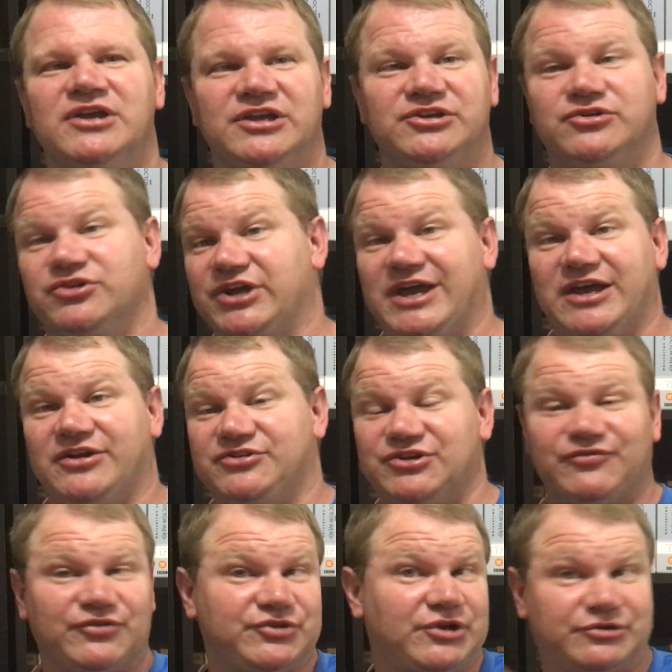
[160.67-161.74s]
And you could add a
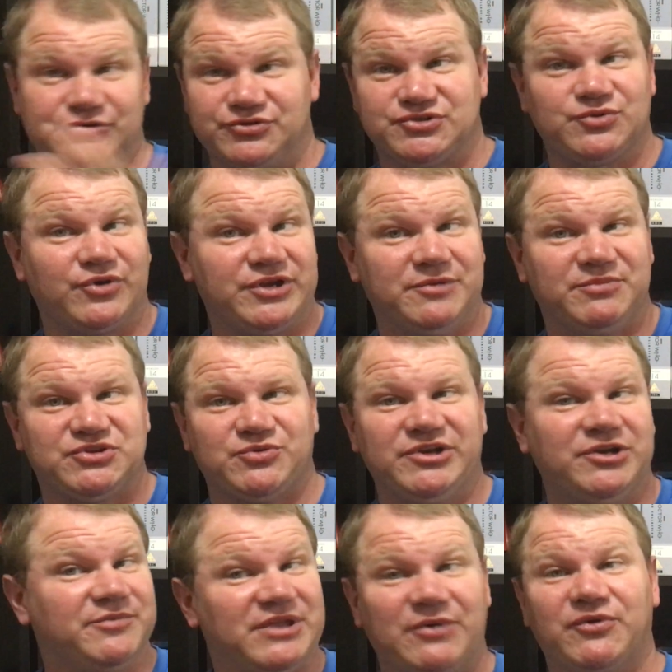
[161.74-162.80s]
different Doctor story in
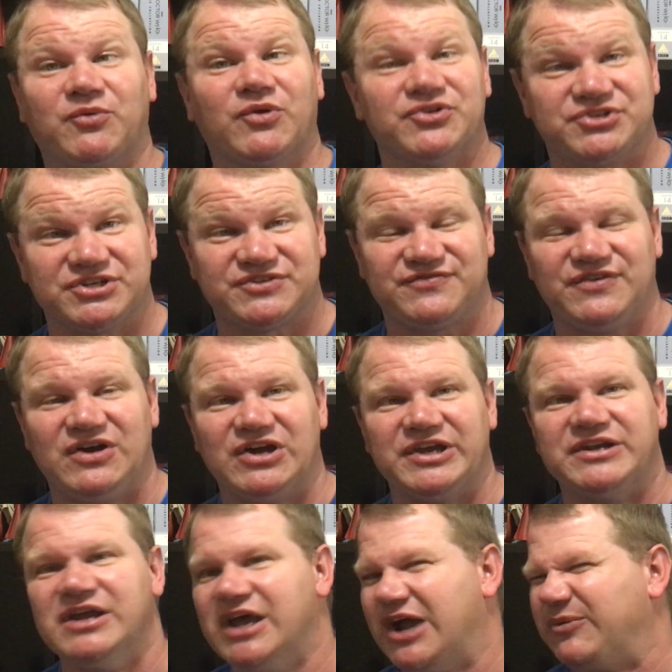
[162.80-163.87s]
between them. That would have worked just
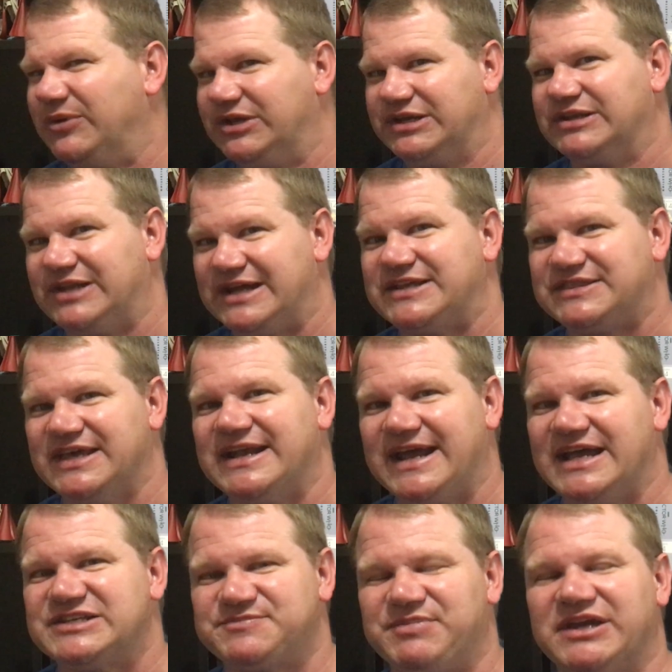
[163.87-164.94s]
fine. I really like that
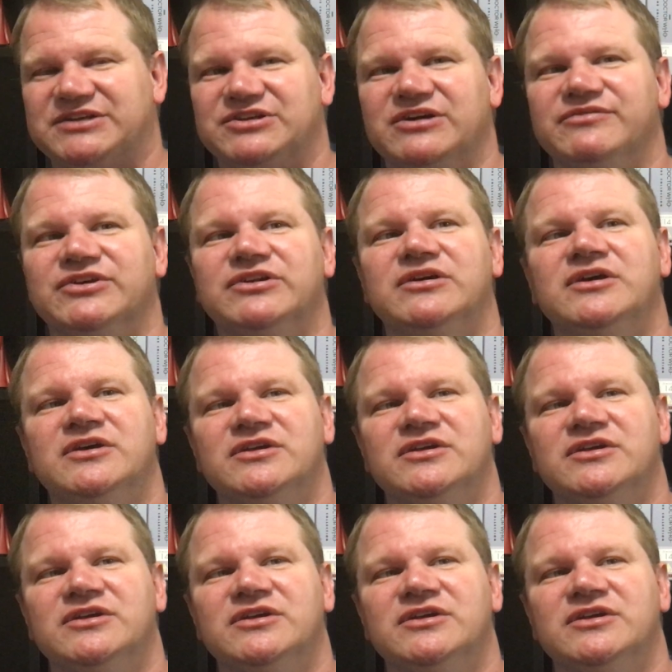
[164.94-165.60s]
aspect of it.